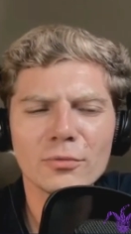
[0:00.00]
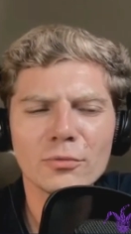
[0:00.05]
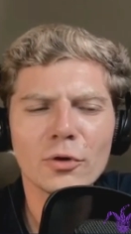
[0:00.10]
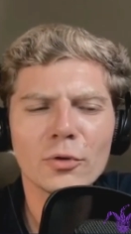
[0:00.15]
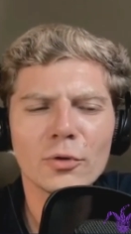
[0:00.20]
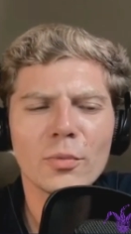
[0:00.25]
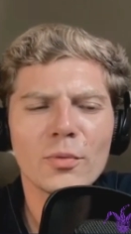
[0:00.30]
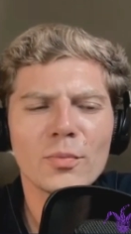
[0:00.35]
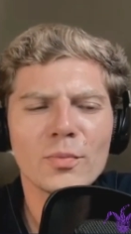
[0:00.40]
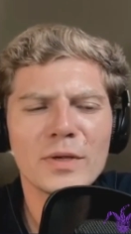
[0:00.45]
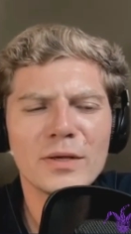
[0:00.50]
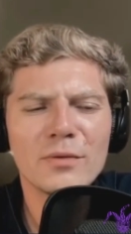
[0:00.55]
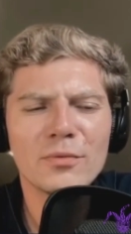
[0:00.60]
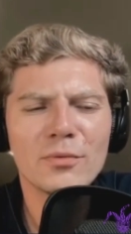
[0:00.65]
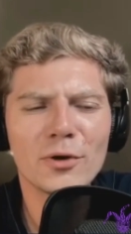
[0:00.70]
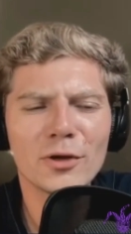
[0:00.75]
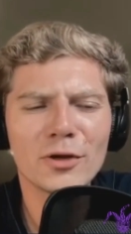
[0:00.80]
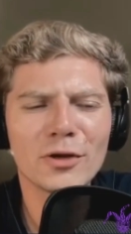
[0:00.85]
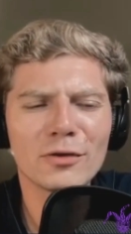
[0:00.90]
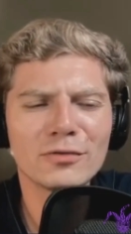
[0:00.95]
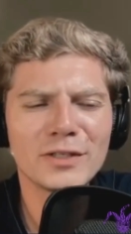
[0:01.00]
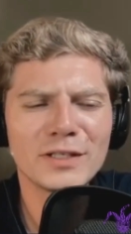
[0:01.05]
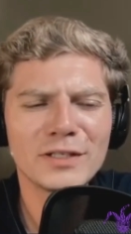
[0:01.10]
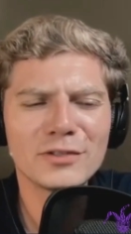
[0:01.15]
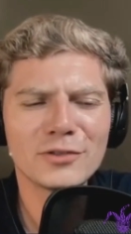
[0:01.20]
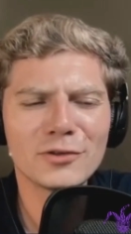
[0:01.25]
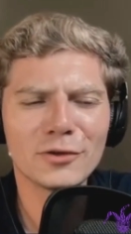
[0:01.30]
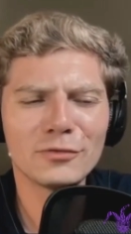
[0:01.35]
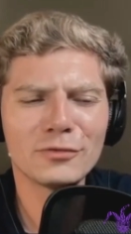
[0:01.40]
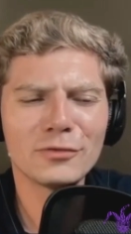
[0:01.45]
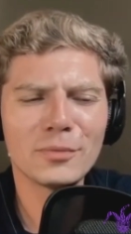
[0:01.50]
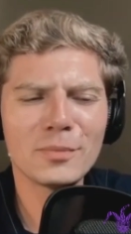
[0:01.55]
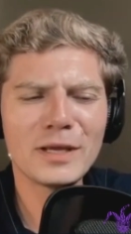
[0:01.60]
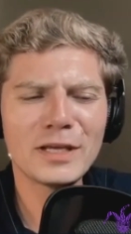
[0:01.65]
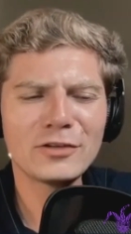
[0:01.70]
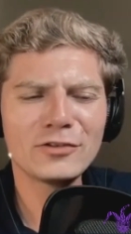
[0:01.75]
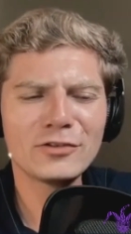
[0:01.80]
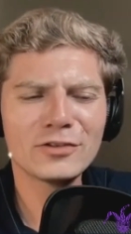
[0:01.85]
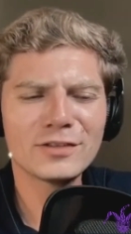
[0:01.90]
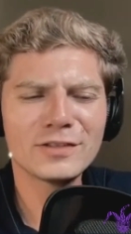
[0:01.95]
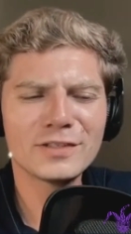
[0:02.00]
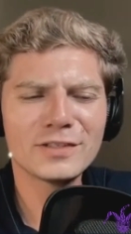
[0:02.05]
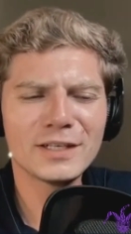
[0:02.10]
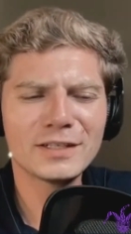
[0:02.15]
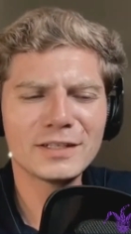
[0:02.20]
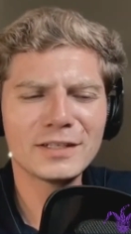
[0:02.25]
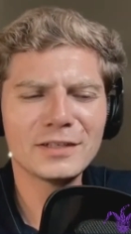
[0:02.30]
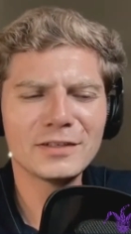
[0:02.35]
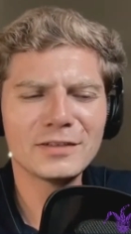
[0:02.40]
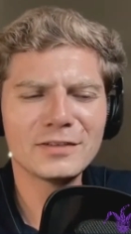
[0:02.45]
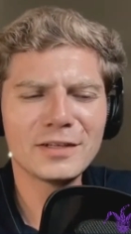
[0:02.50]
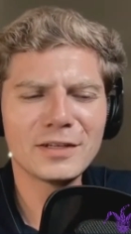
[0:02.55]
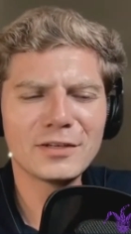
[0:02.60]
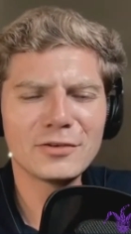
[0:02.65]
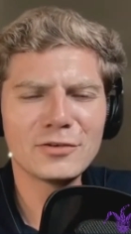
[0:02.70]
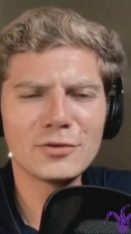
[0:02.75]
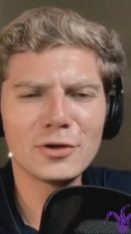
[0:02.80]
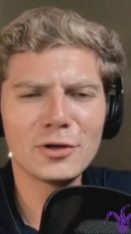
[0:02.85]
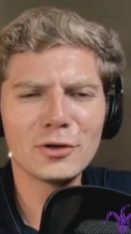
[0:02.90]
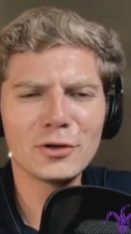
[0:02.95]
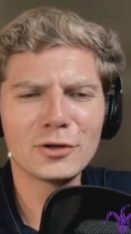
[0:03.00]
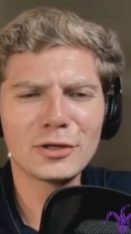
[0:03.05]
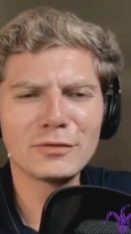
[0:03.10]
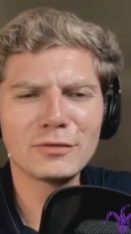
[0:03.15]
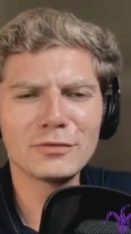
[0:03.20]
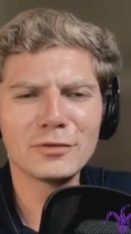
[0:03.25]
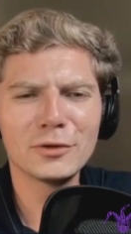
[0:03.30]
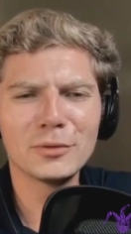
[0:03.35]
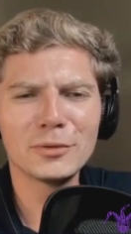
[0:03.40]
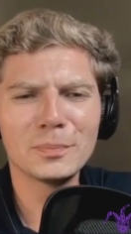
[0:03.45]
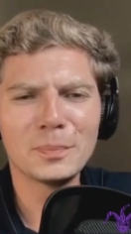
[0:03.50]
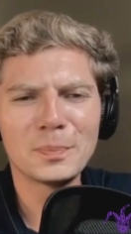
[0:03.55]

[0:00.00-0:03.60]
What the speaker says: what would be one of these confirmation signals that you are looking for?